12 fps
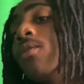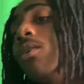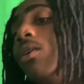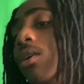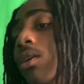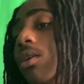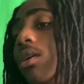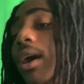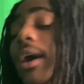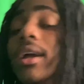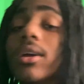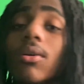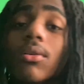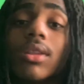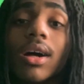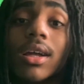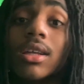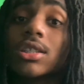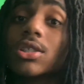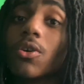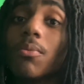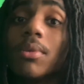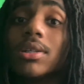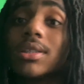I ain't gonna lie. It's so
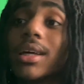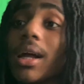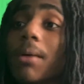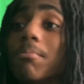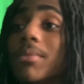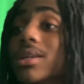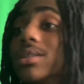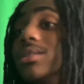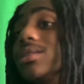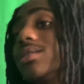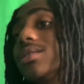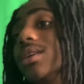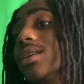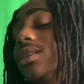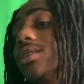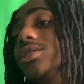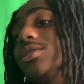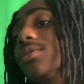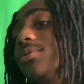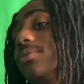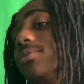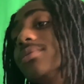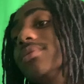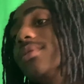much that I missed in this show.
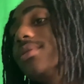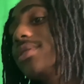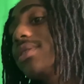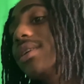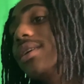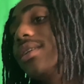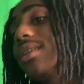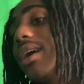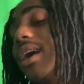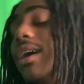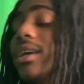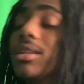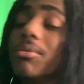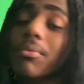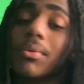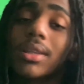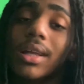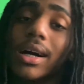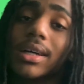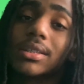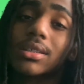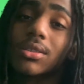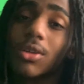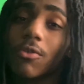You know what I'm saying? Like, I didn't even realize
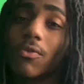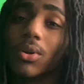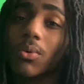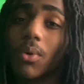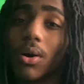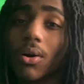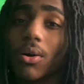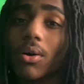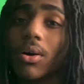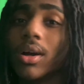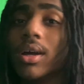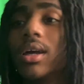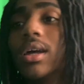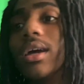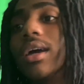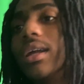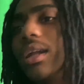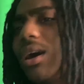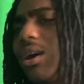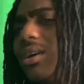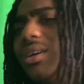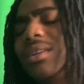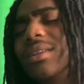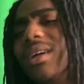the stuff on the wall. And I
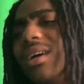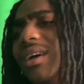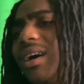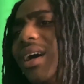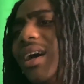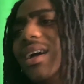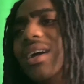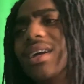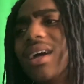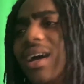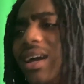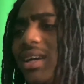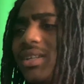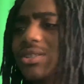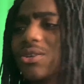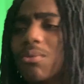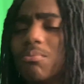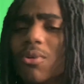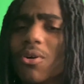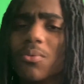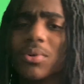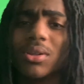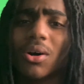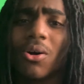had something up
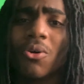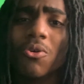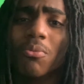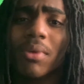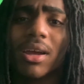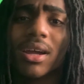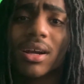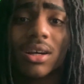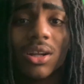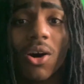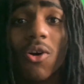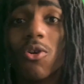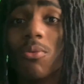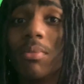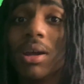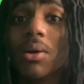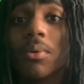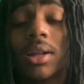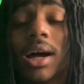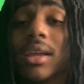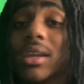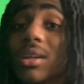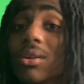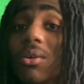with the old man, because the old man was not
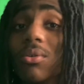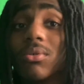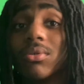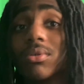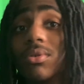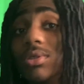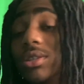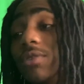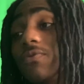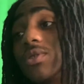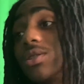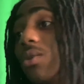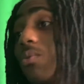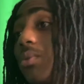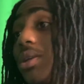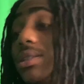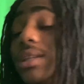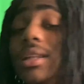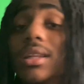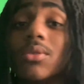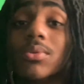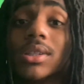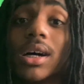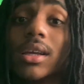getting hurt. You know what I'm saying? For some reason, that nigga
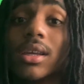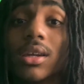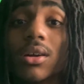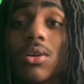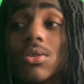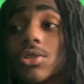was not getting hurt.